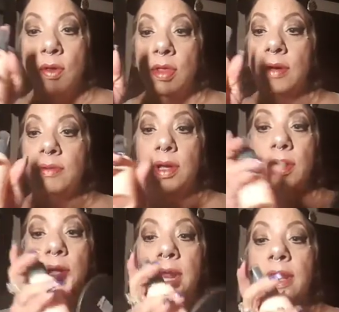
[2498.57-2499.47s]
Love it.
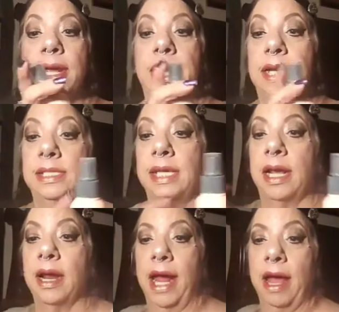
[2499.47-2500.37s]
And like I
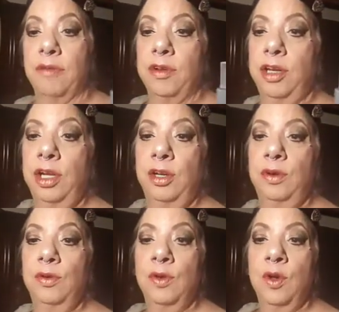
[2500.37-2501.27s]
said, I have a
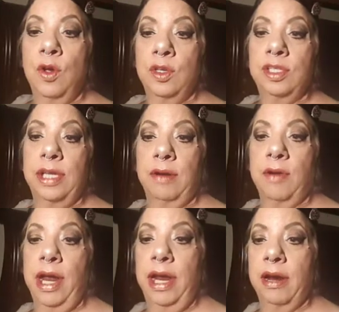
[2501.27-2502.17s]
new set
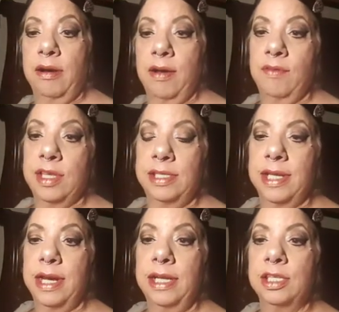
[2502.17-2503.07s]
right here of the
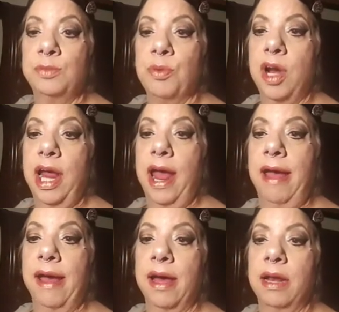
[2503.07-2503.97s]
setting spray
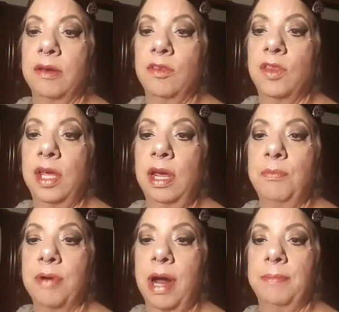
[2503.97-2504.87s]
and the
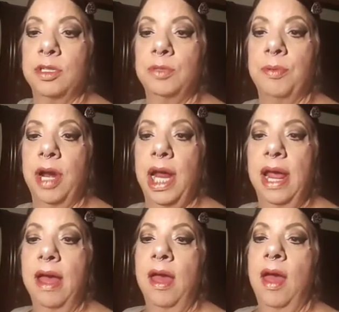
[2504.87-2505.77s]
primer spray.
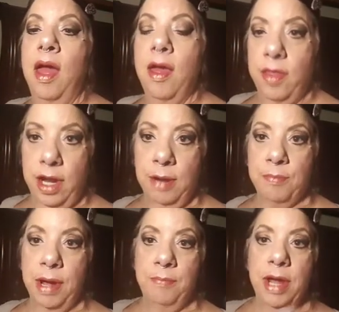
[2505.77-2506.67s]
And then in
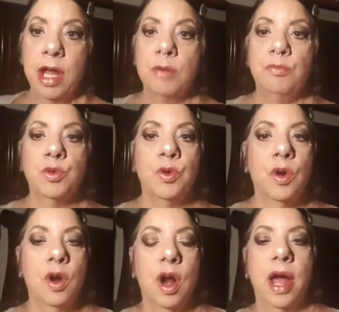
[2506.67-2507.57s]
my makeup
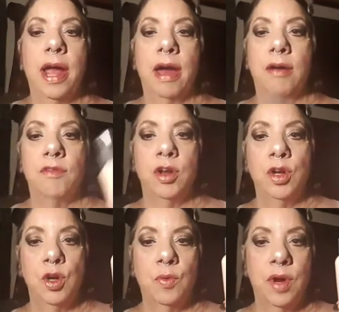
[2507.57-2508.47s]
drawer, I have a
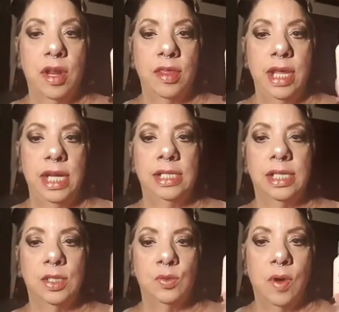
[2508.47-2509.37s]
new one of these
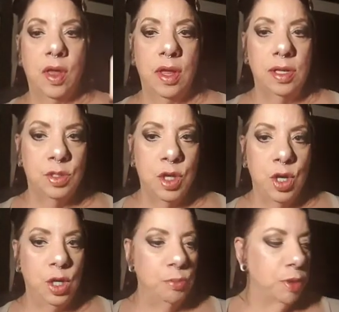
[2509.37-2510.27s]
as well as a
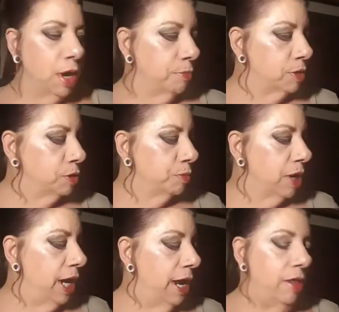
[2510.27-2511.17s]
new primer
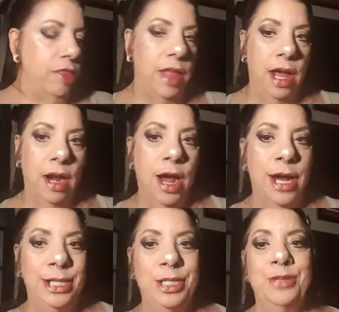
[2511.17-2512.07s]
spray. And then
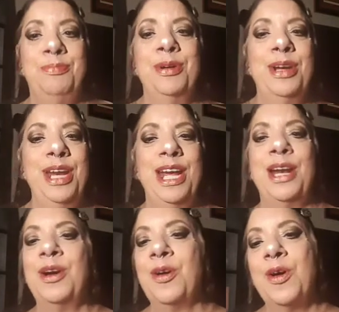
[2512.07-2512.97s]
I just put
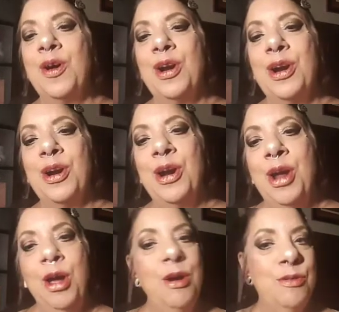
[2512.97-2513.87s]
in an order
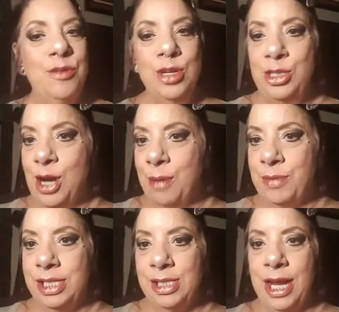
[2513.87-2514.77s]
for Shop
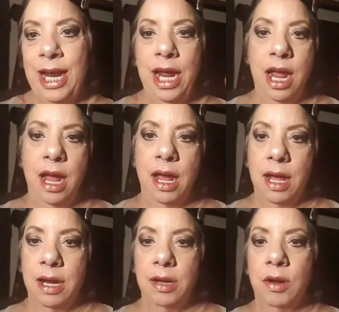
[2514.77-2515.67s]
Miss A
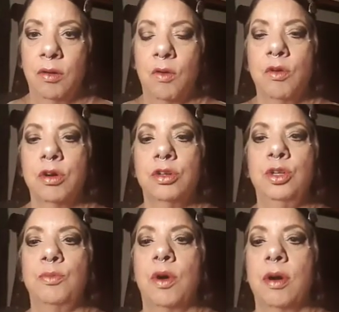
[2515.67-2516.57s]
and order
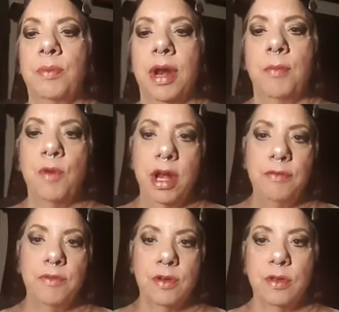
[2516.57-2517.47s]
2 more, but I'm
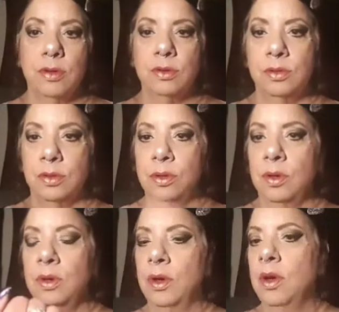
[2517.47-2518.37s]
waiting for those
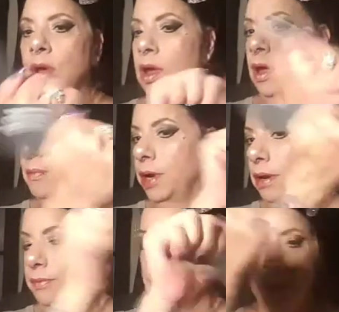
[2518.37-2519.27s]

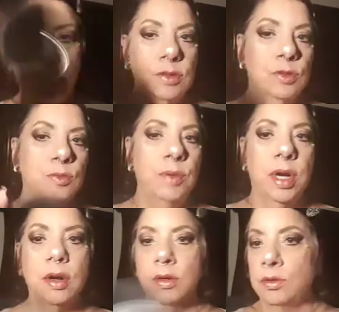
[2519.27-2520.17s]

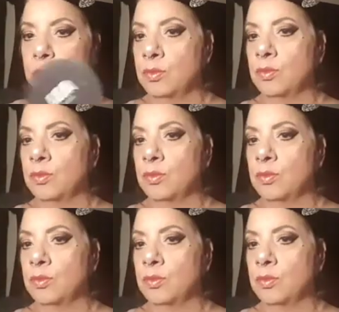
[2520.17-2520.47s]
mirrors.